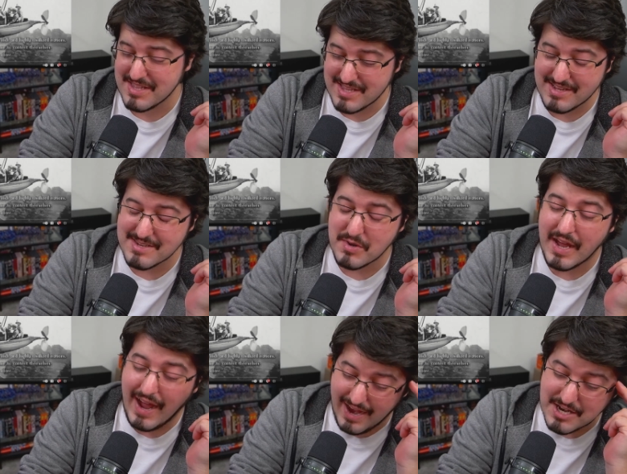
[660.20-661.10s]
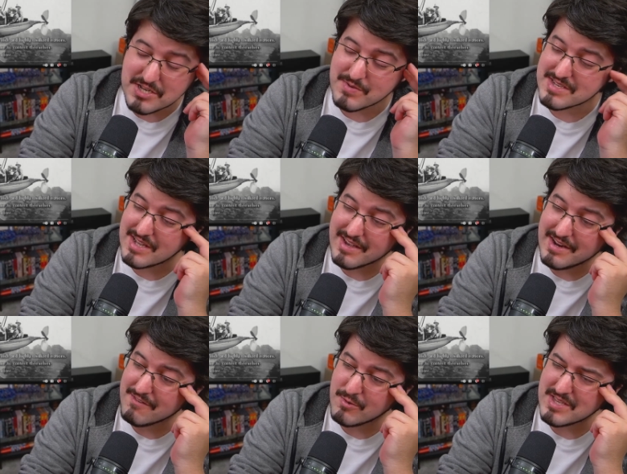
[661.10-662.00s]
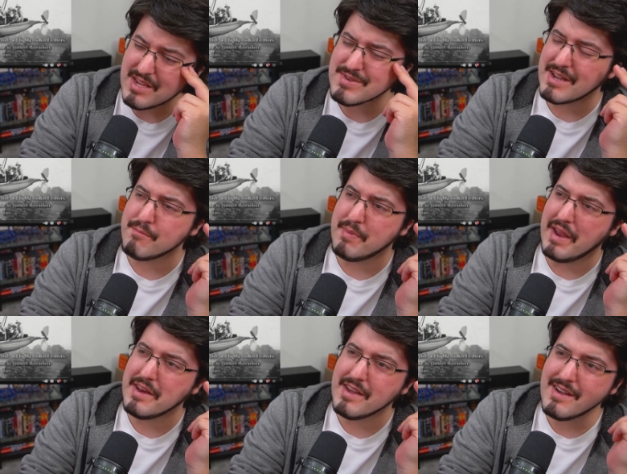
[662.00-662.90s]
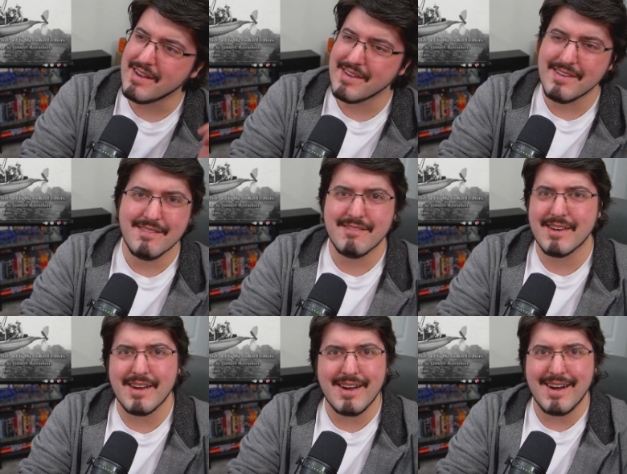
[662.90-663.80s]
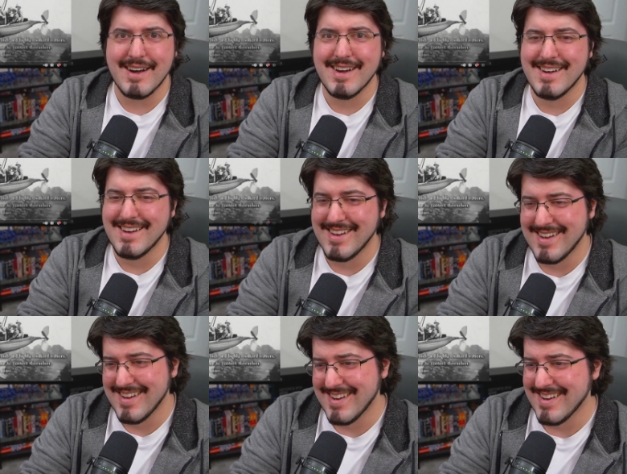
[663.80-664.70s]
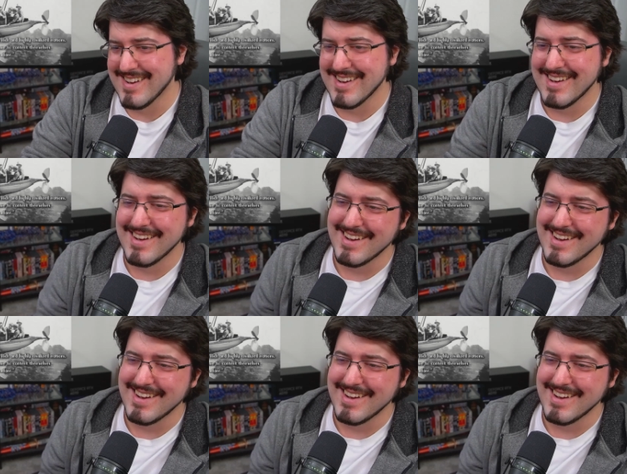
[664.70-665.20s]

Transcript: a thing. Someone actually was selling an Air Force. I think it was Albania. Yeah. Yeah.